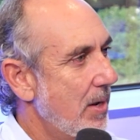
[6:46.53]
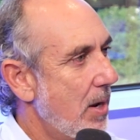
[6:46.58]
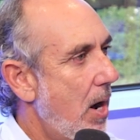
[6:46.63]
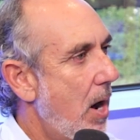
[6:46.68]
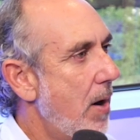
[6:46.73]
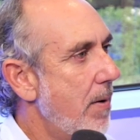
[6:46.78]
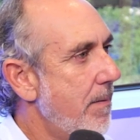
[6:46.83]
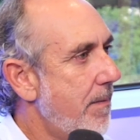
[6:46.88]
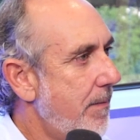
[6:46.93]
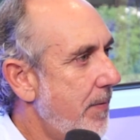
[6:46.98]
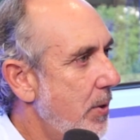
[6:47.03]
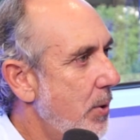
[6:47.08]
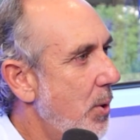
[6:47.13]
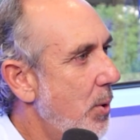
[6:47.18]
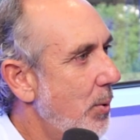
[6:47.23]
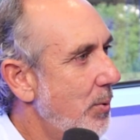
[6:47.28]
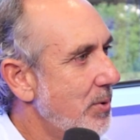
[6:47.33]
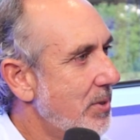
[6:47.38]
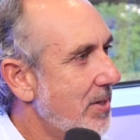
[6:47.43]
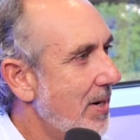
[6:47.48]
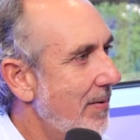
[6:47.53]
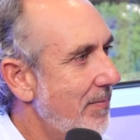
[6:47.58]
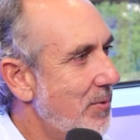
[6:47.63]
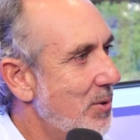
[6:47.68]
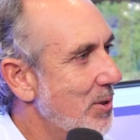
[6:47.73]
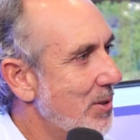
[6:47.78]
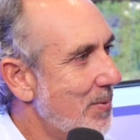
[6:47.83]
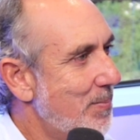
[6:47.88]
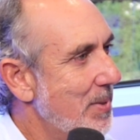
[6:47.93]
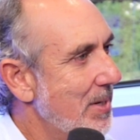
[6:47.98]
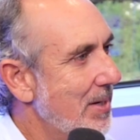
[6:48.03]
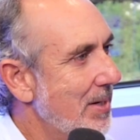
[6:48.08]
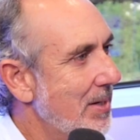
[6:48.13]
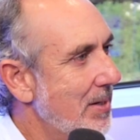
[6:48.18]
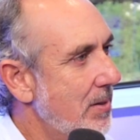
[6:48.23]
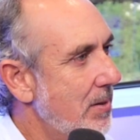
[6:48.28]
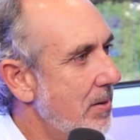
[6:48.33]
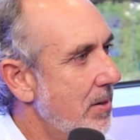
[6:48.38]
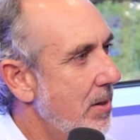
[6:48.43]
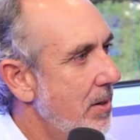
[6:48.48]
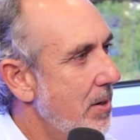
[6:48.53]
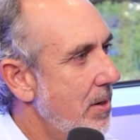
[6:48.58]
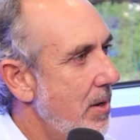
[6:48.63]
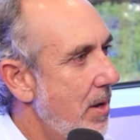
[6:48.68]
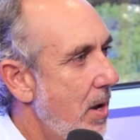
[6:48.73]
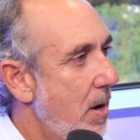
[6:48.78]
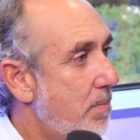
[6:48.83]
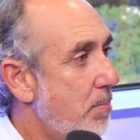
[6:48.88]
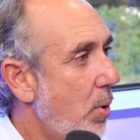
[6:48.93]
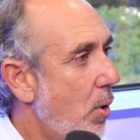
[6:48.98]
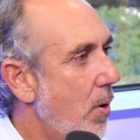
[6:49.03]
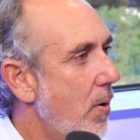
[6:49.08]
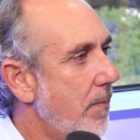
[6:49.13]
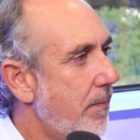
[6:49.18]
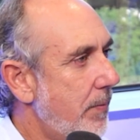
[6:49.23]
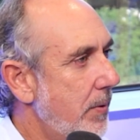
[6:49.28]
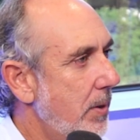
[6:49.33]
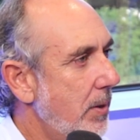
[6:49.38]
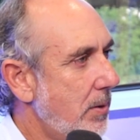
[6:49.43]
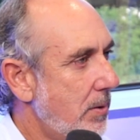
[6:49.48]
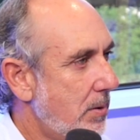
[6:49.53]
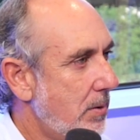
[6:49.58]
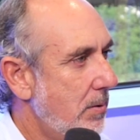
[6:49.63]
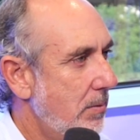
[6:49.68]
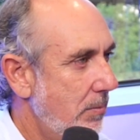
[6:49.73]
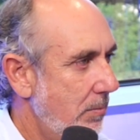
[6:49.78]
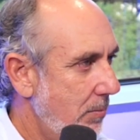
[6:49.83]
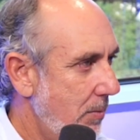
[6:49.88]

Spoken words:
Our phones have just been a perfect,